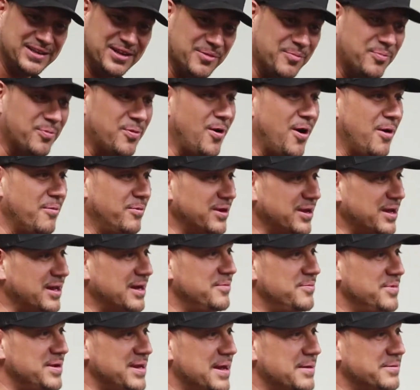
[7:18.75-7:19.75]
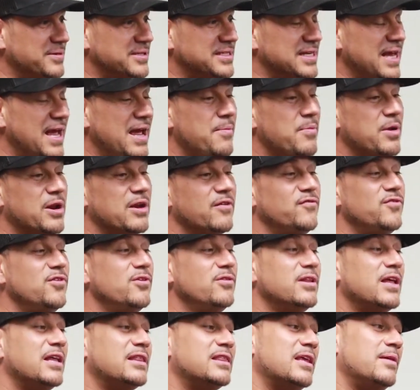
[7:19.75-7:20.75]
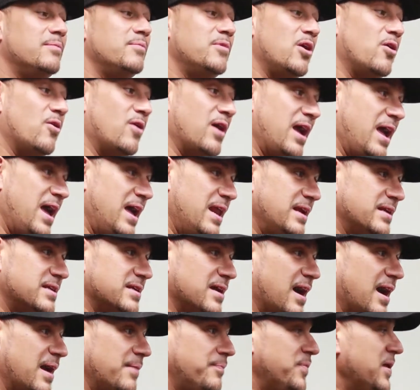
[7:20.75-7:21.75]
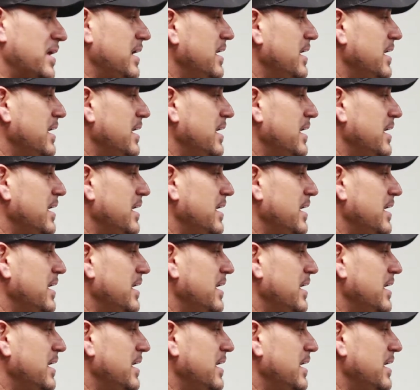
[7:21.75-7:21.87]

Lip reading: They're probably gonna be upset, but if you let them know ahead of time,